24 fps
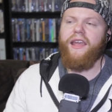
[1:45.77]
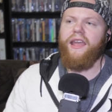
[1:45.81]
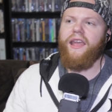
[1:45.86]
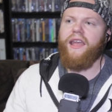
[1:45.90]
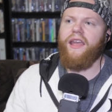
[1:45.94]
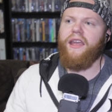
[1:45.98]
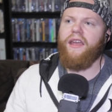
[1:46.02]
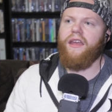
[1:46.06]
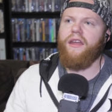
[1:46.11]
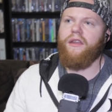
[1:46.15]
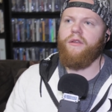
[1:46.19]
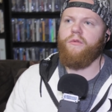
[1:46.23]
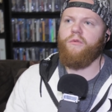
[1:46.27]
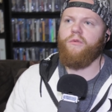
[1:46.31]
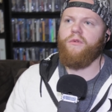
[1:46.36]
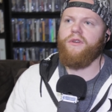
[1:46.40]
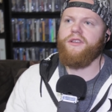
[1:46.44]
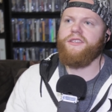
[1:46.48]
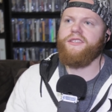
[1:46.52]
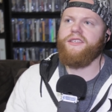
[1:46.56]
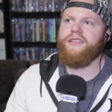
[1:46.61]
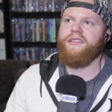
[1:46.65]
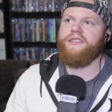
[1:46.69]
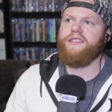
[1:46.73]
and
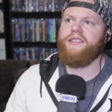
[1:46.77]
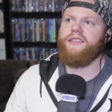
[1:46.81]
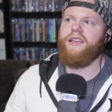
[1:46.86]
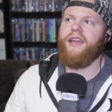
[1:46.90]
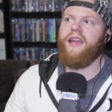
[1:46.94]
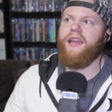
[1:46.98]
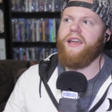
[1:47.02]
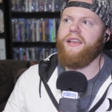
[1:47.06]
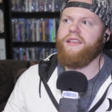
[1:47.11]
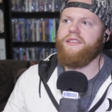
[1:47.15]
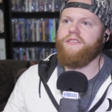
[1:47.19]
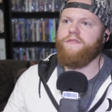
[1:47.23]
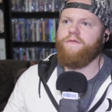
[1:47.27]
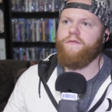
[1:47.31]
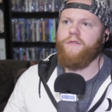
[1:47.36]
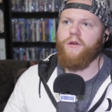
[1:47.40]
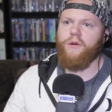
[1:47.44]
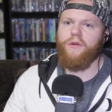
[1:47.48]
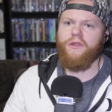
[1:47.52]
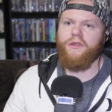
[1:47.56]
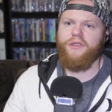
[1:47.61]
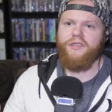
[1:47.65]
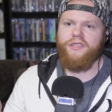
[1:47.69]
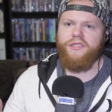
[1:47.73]
wasn't as
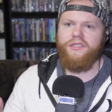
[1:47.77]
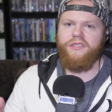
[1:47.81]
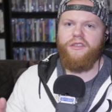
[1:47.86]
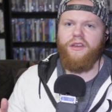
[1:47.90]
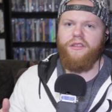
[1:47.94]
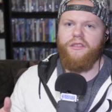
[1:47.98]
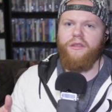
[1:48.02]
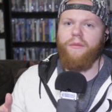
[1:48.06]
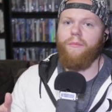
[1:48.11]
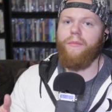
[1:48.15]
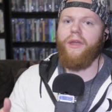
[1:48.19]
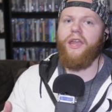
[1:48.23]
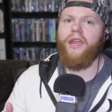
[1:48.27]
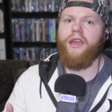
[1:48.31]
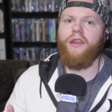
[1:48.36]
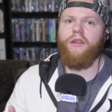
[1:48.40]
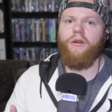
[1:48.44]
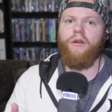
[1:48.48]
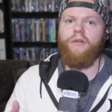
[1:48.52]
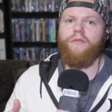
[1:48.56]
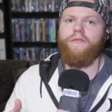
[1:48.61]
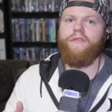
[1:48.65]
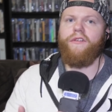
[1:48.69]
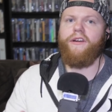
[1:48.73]
focused on the main
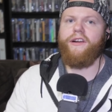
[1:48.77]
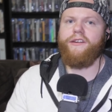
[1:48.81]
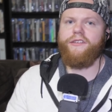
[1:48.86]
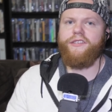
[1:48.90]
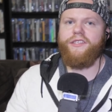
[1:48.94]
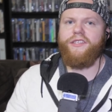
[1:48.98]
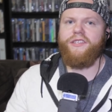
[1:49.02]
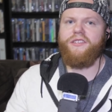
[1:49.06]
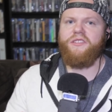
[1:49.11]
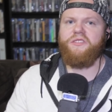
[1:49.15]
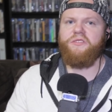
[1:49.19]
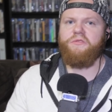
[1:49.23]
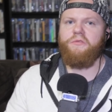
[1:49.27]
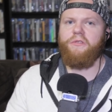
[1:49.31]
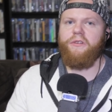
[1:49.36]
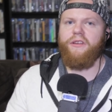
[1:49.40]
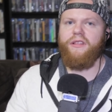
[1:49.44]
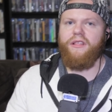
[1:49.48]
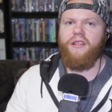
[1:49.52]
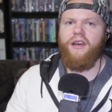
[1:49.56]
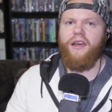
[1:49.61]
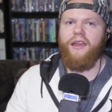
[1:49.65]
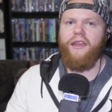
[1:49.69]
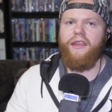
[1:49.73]
overarching
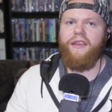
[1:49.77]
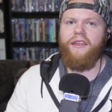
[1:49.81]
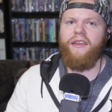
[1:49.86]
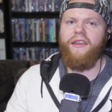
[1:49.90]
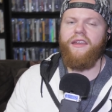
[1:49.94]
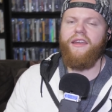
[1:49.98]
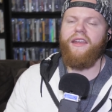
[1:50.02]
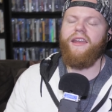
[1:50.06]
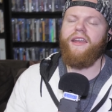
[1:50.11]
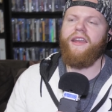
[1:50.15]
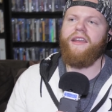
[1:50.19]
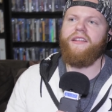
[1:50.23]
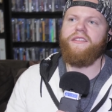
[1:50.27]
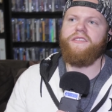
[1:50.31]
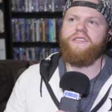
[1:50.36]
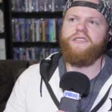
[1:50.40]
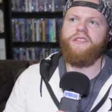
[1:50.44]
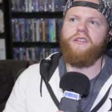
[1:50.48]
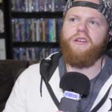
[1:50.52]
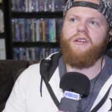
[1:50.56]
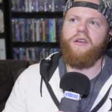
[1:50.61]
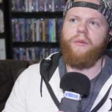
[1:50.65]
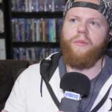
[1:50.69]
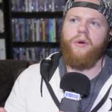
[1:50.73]
storyline. And
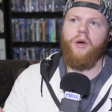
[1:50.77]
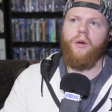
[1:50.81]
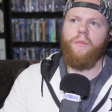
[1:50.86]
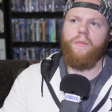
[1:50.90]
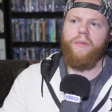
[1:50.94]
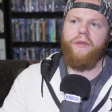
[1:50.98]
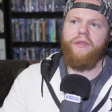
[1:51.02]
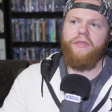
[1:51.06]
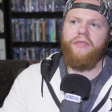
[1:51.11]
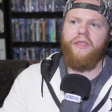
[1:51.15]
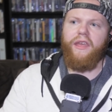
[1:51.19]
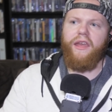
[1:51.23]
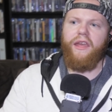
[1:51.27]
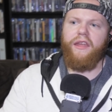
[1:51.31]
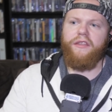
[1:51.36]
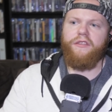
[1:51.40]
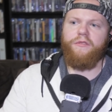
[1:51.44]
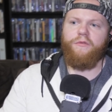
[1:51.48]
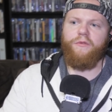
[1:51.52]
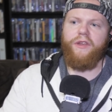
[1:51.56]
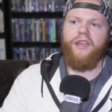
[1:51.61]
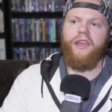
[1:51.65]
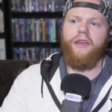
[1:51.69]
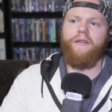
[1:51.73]
so I'm hoping that
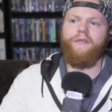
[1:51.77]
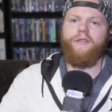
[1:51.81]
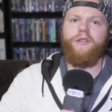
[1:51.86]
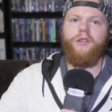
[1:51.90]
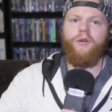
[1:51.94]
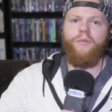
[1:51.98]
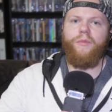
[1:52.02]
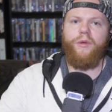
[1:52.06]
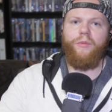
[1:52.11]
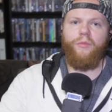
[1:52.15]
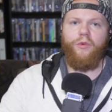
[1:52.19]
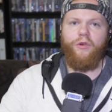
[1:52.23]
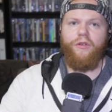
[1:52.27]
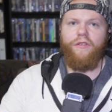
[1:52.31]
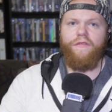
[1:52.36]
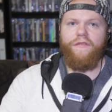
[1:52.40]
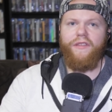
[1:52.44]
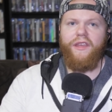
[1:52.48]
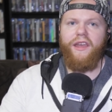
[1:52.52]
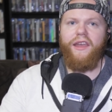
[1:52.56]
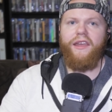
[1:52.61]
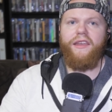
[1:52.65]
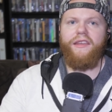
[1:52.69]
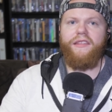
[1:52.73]
we have a little bit more of
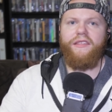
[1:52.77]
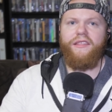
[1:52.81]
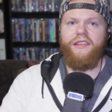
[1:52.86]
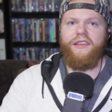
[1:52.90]
that in